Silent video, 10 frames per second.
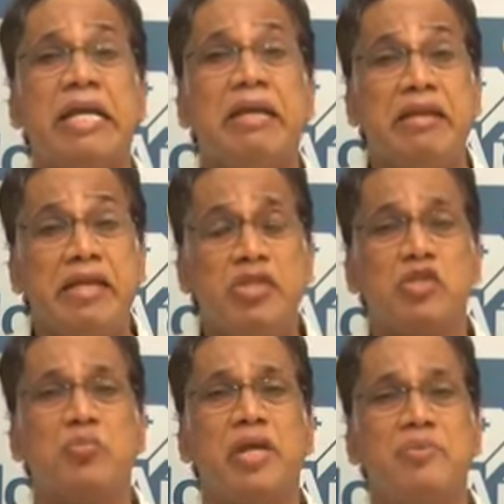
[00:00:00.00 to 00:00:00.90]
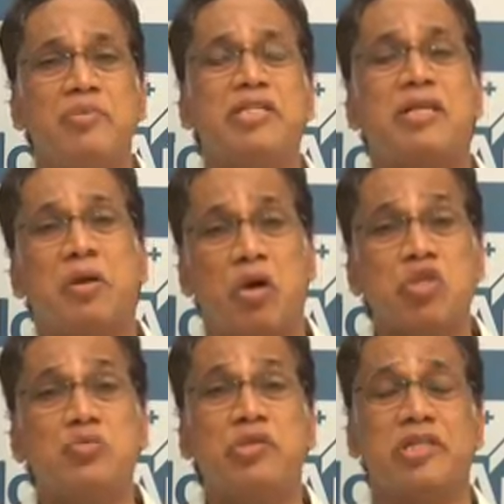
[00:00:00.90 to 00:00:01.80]
needs to be admitted in the
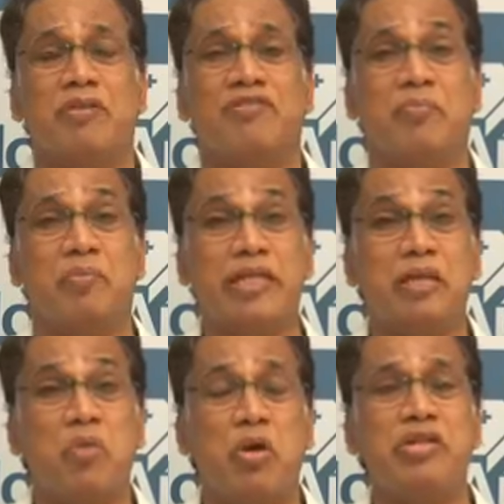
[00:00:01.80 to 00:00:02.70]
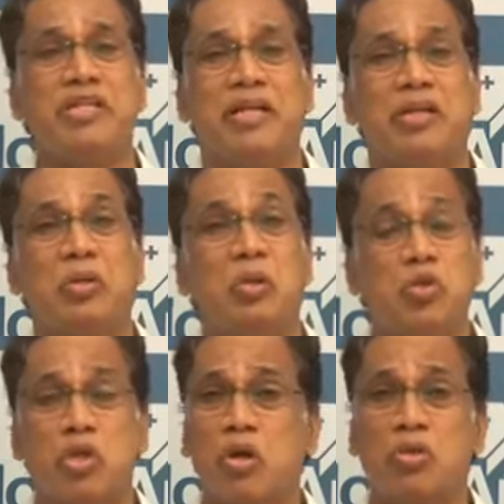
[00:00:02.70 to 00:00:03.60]
hospital for better monitoring,
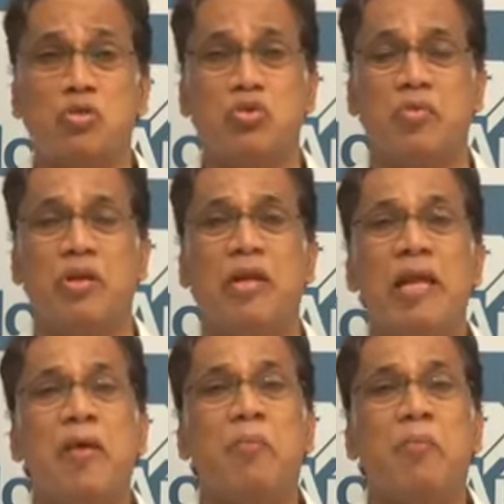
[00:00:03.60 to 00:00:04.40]
those are not suitable.